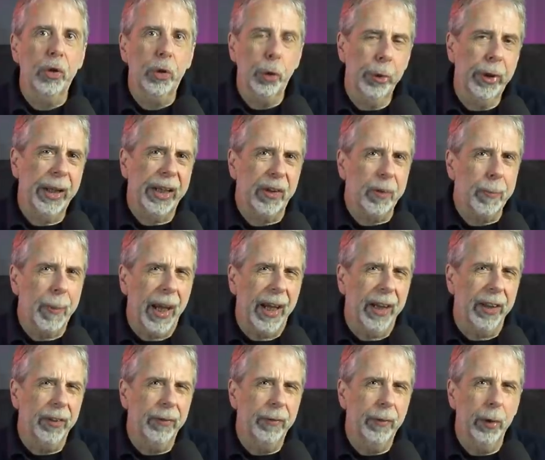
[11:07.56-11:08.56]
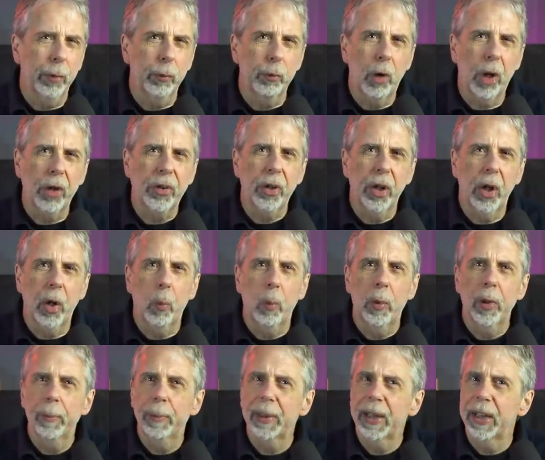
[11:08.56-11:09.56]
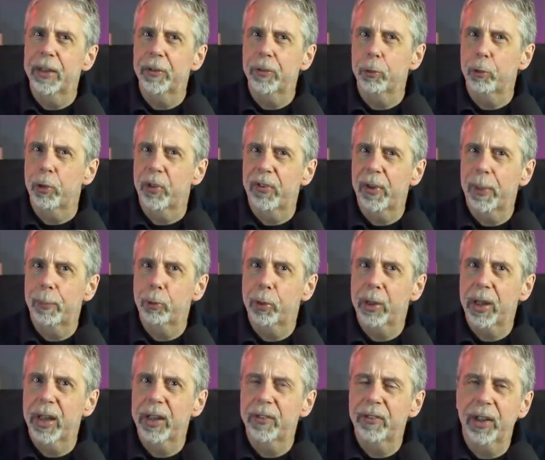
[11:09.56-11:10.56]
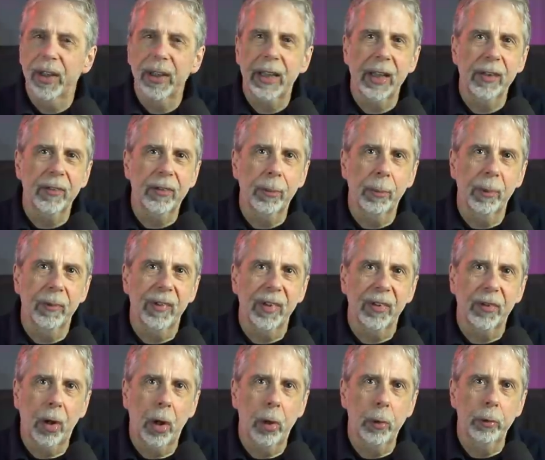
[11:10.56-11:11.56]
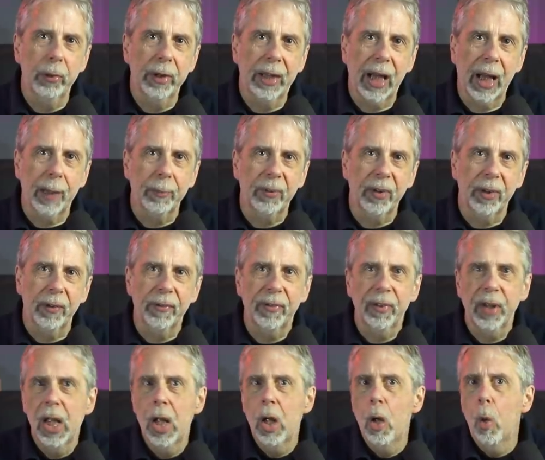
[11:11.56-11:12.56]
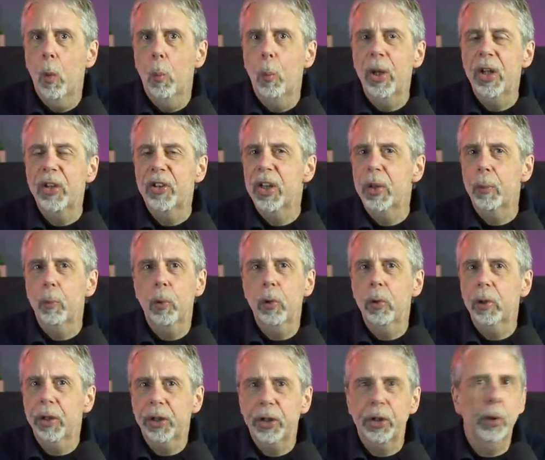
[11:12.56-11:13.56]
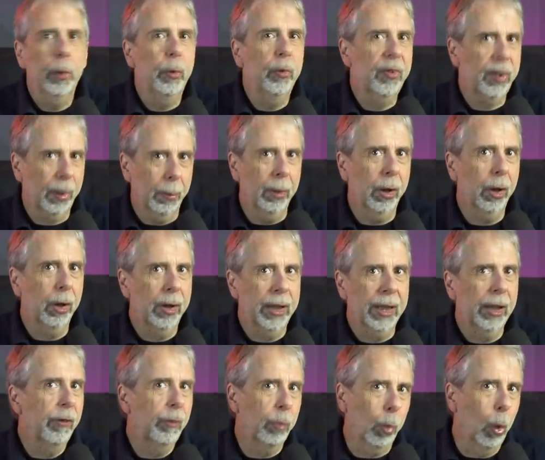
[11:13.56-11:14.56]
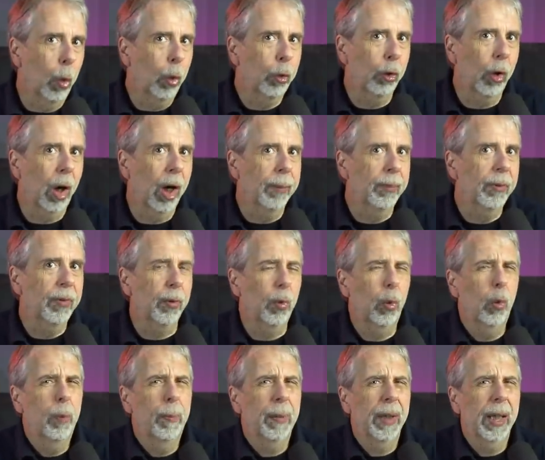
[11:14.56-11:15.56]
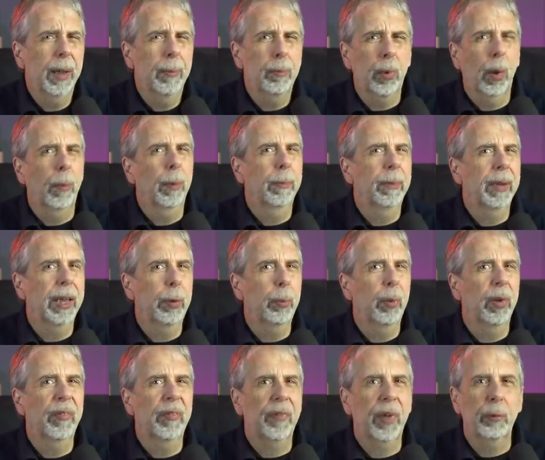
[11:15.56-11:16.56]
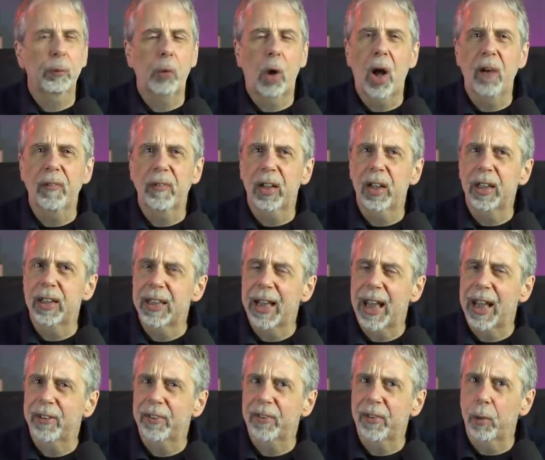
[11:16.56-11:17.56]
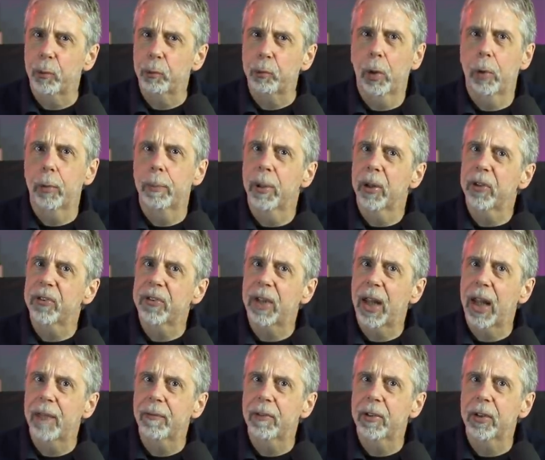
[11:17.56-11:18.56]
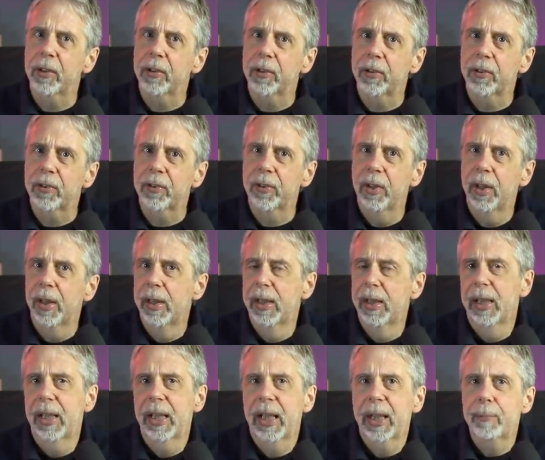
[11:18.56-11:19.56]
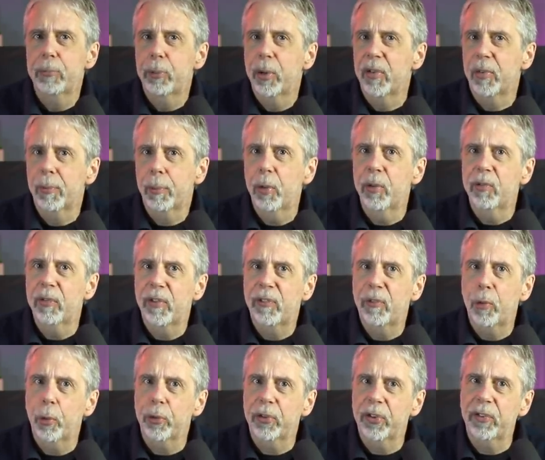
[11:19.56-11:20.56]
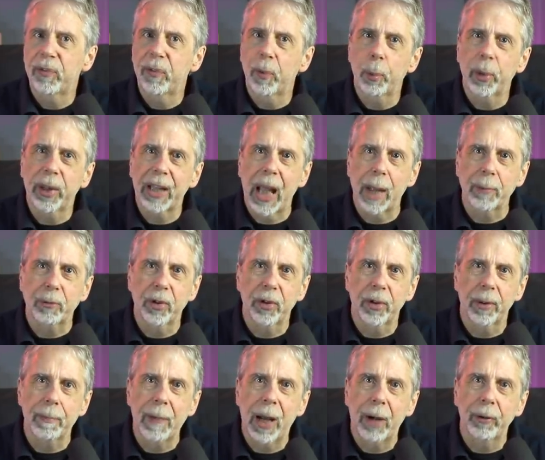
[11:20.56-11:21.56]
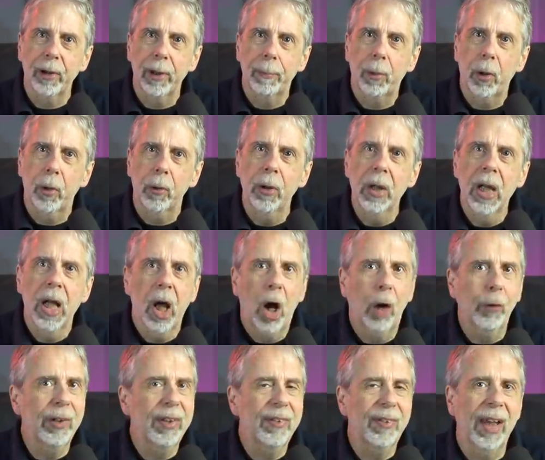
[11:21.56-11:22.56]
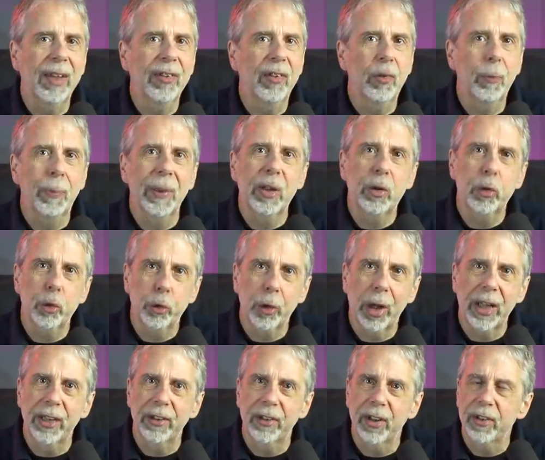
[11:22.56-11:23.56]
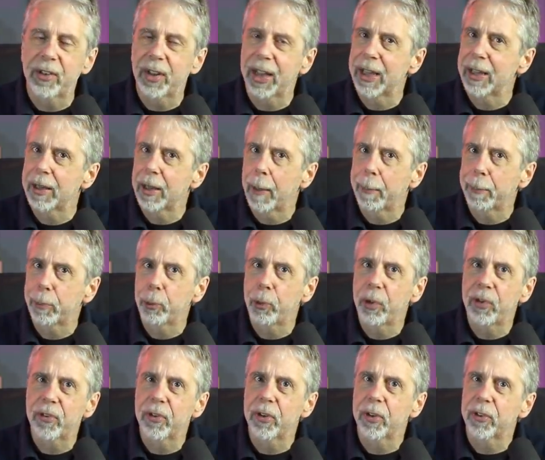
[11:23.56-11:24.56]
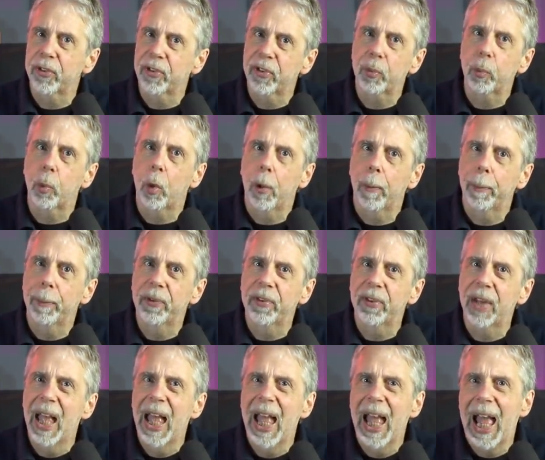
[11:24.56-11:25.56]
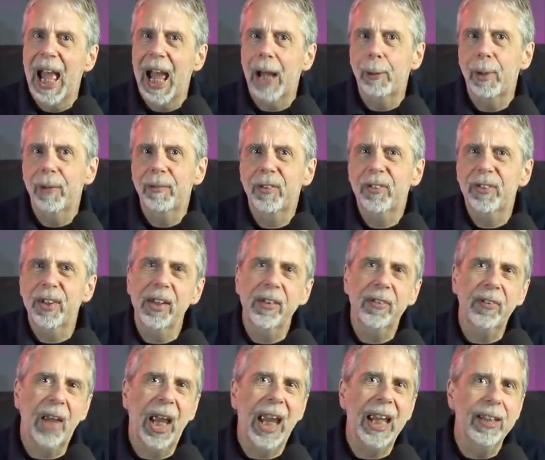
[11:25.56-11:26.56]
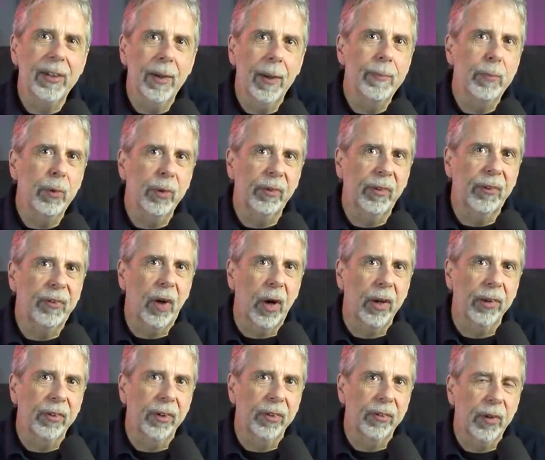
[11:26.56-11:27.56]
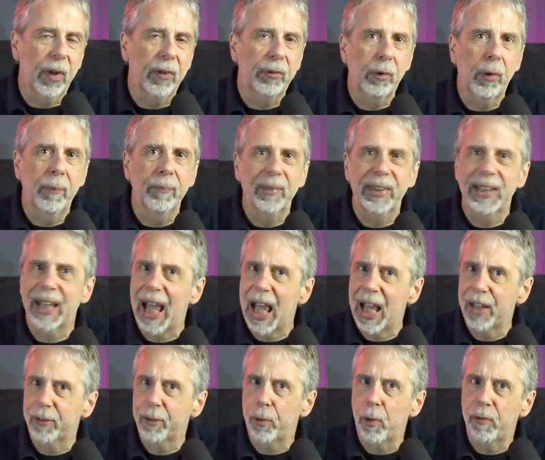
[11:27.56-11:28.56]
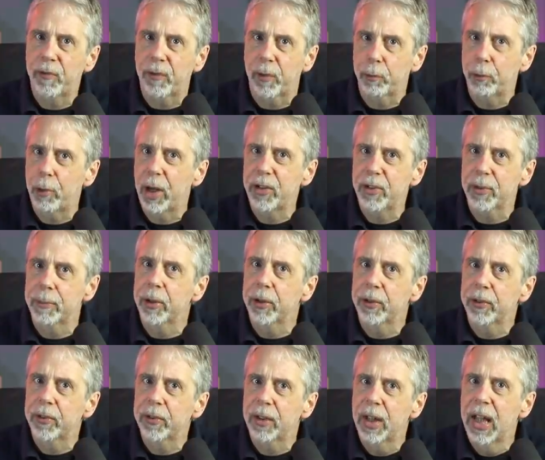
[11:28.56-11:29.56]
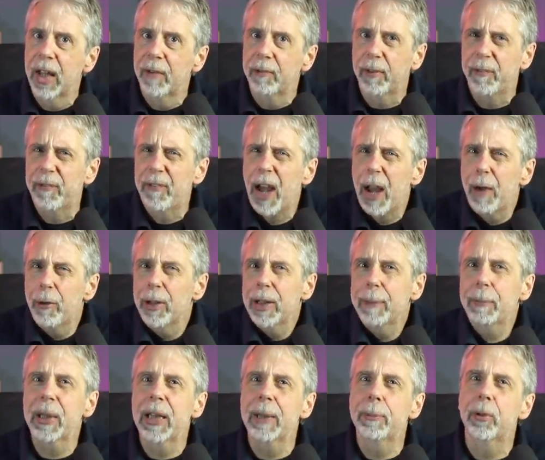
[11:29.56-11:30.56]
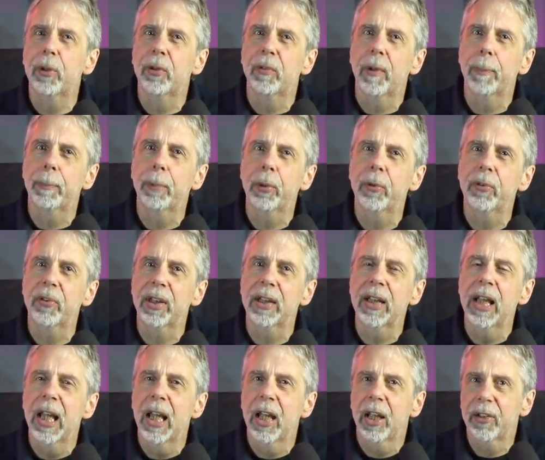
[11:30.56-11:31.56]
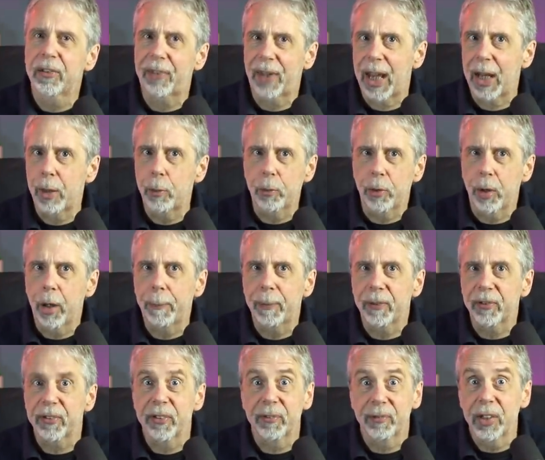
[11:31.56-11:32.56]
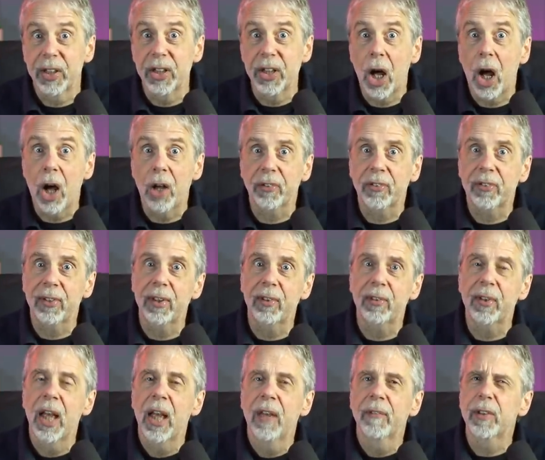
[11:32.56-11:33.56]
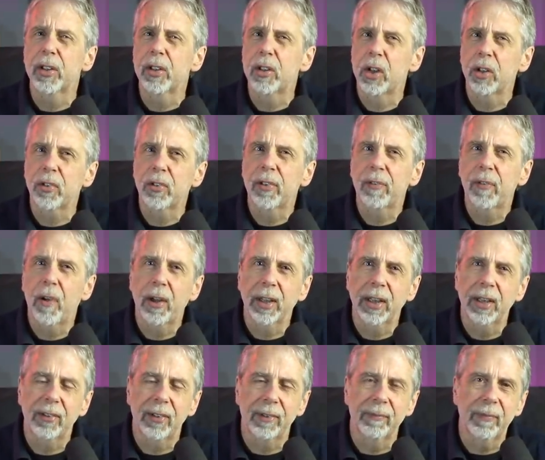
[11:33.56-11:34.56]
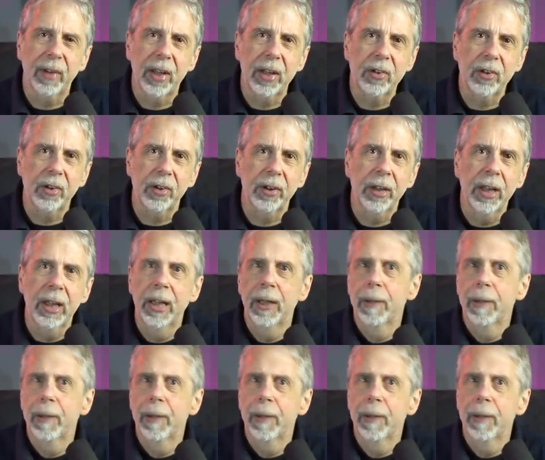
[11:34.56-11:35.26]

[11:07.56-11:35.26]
should expect that Russia will begin to reciprocate against some of its own captives, which it will accuse similarly of war crimes, albeit probably with rather less robust evidence. In principle, the forces that were captured at Mariupol are intended to be traded in prisoner swaps. However, since a number of the fighters are from the Azov Regiment, the very people that Putin has held up as the Nazis that justify his invasion,